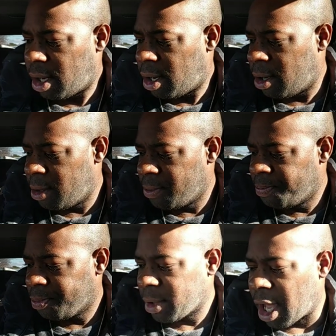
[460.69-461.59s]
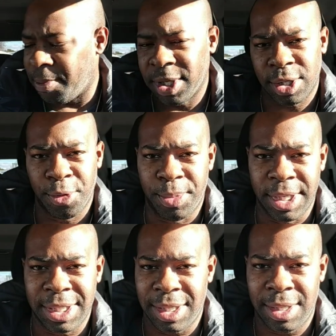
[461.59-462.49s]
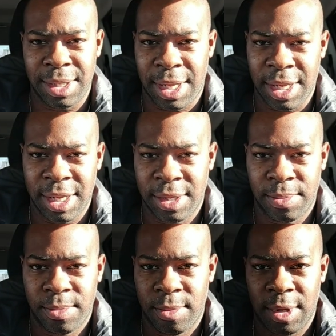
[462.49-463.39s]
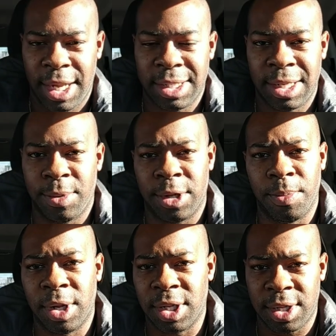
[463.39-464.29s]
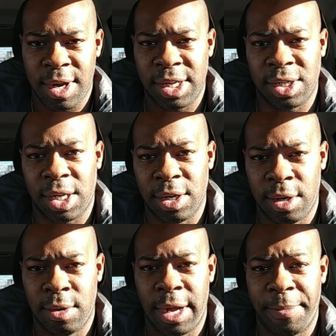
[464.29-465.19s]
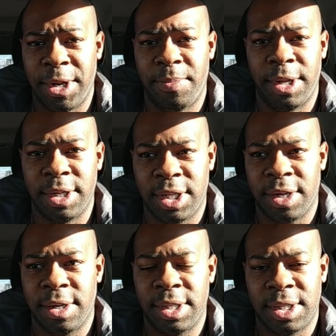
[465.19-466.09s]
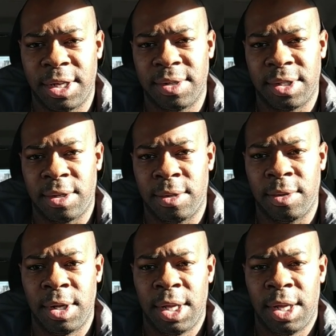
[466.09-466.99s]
I'd be so busy, like I said, with the military. As y'all know, I'm in the military and stuff, so